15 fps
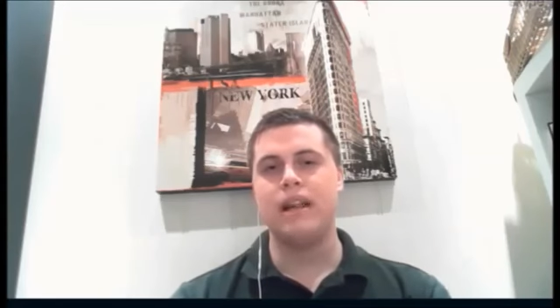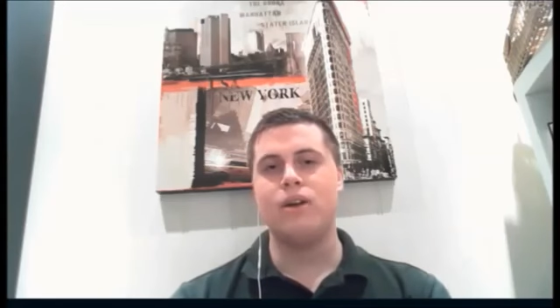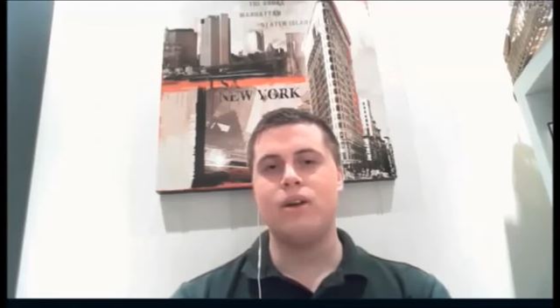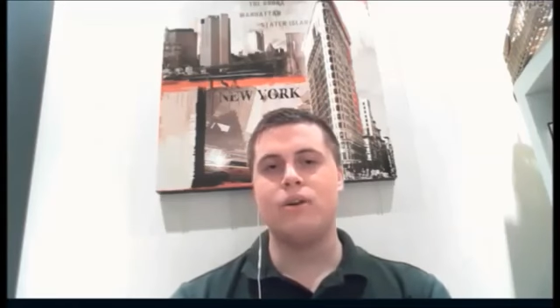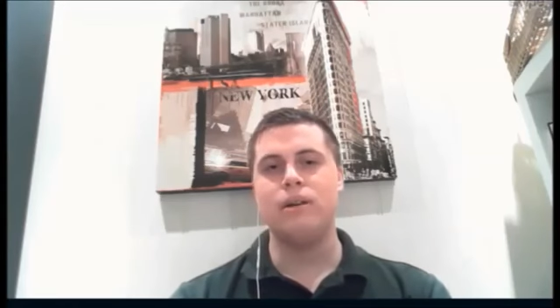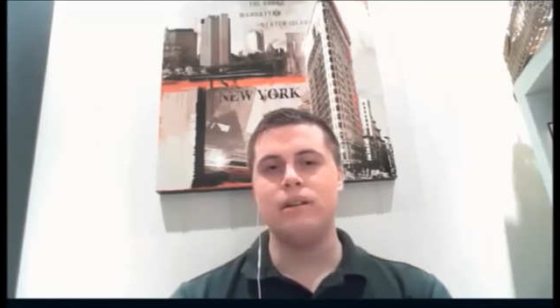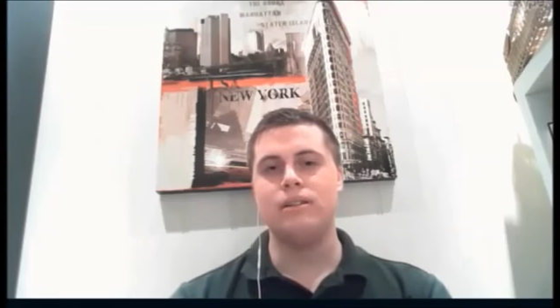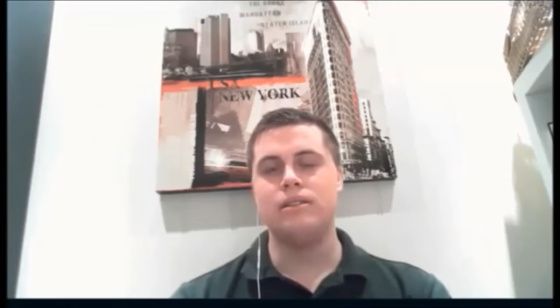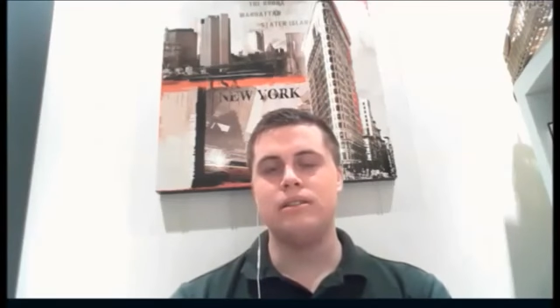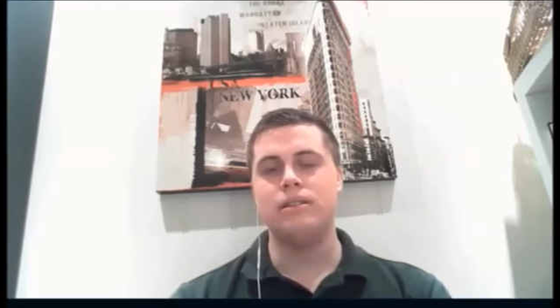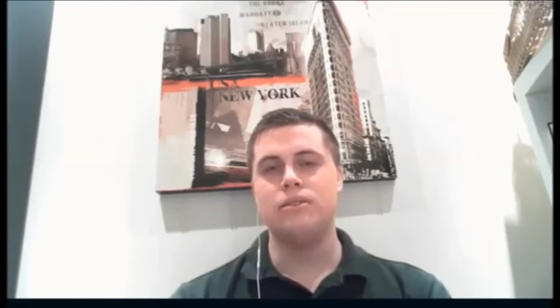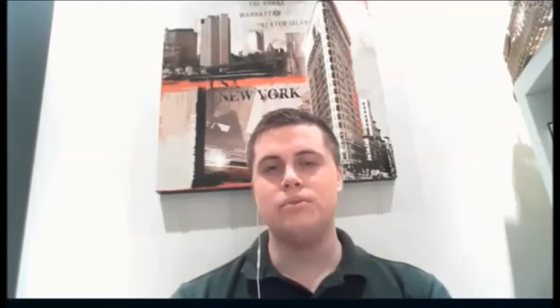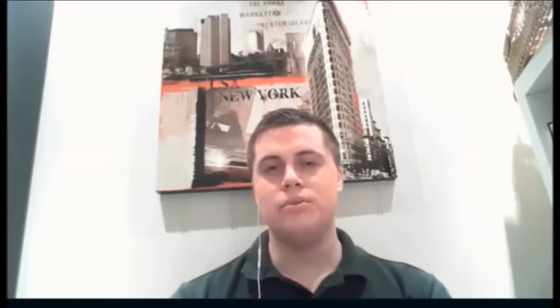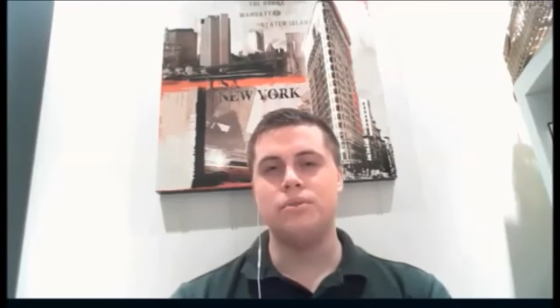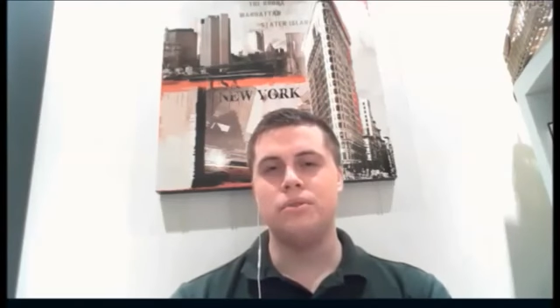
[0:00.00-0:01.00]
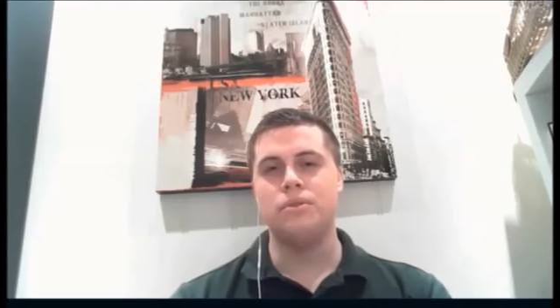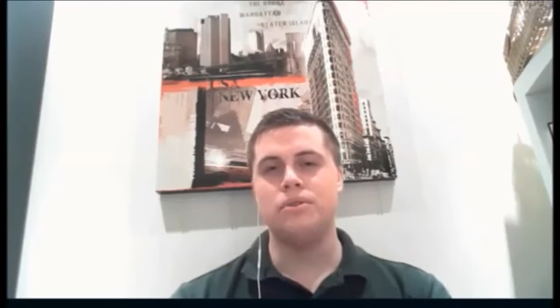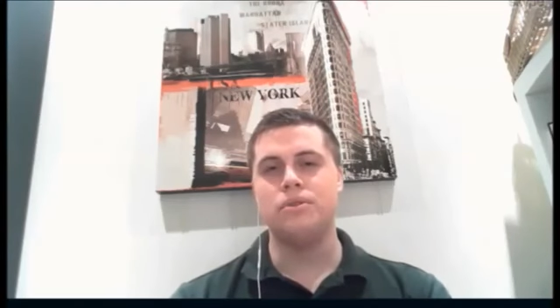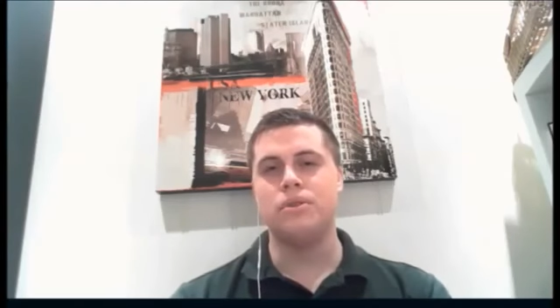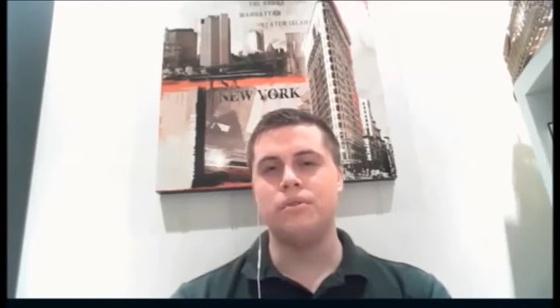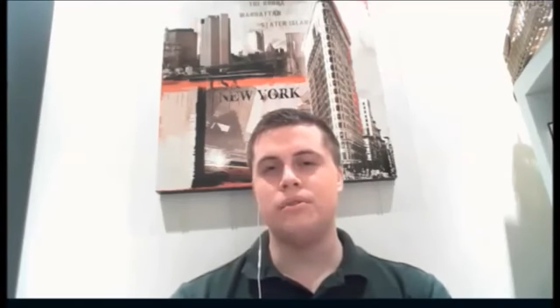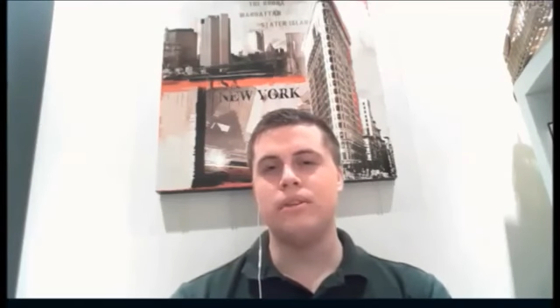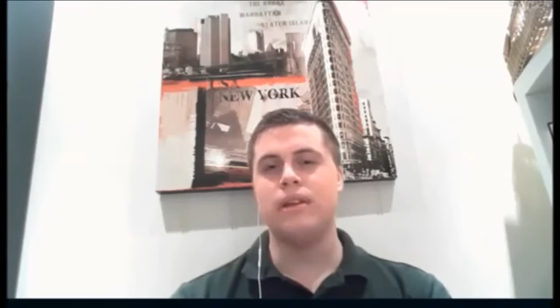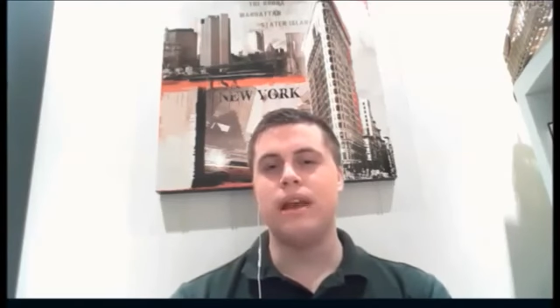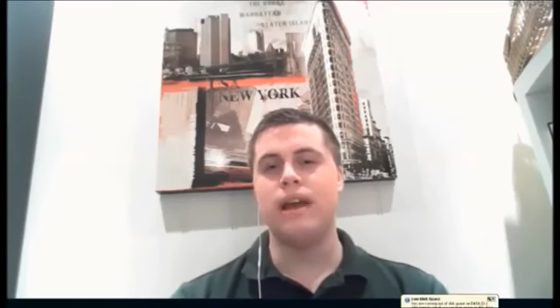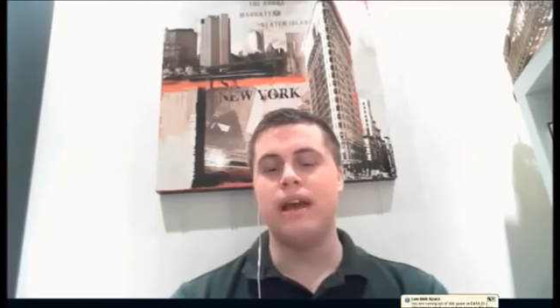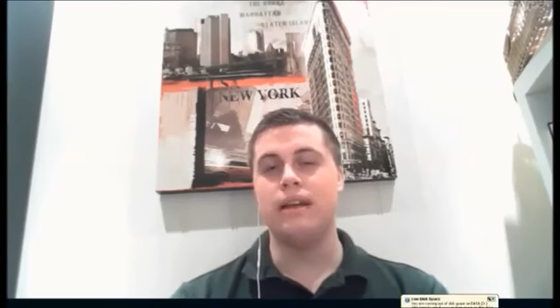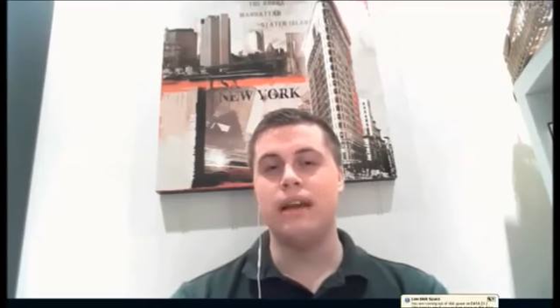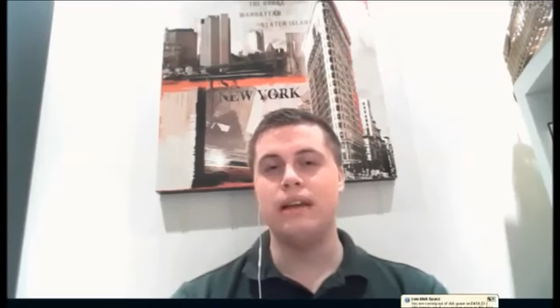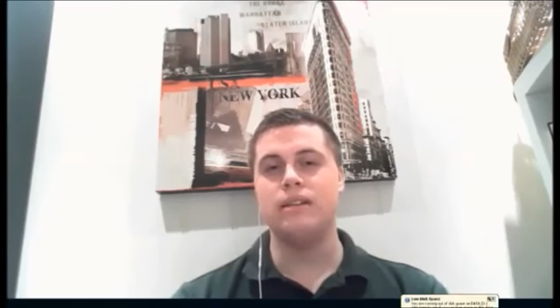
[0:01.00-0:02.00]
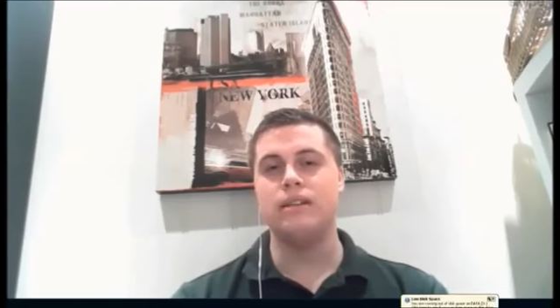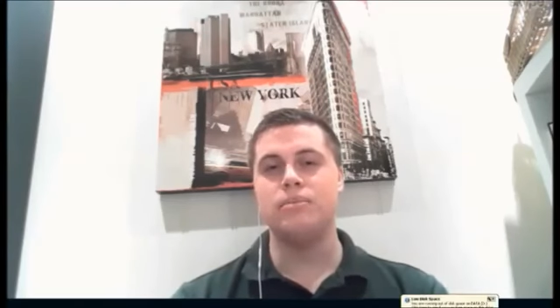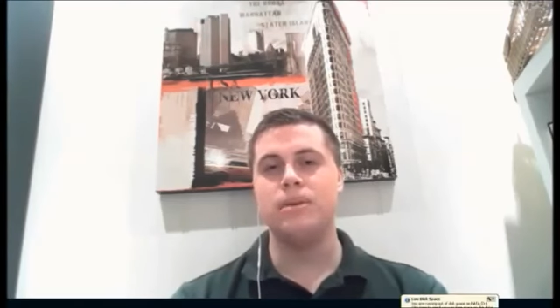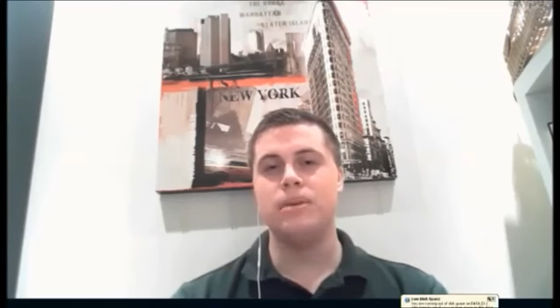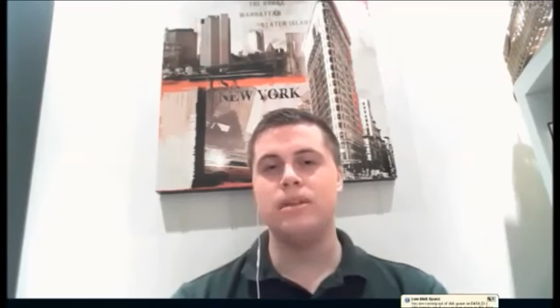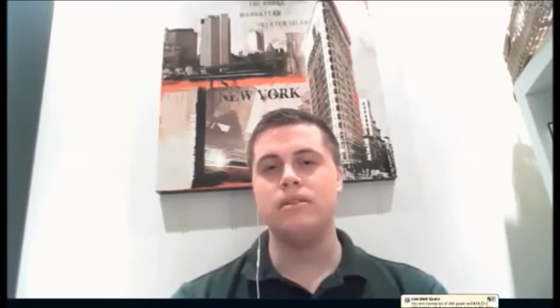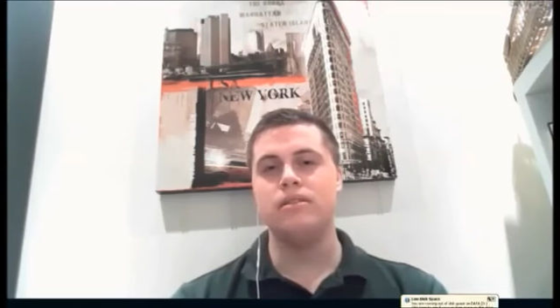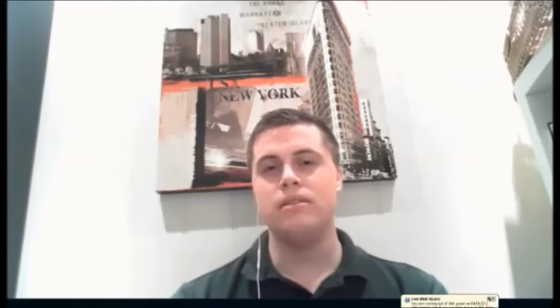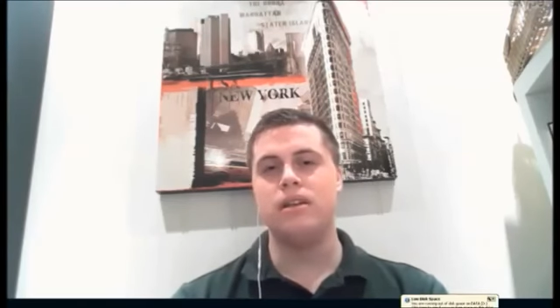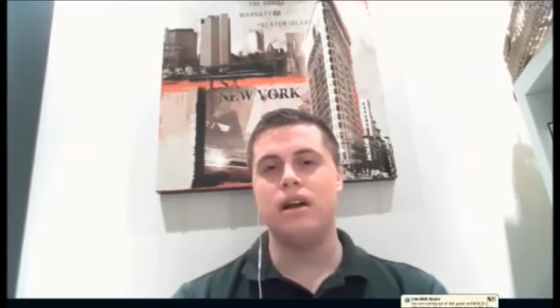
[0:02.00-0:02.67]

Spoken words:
I call it rules of engagement.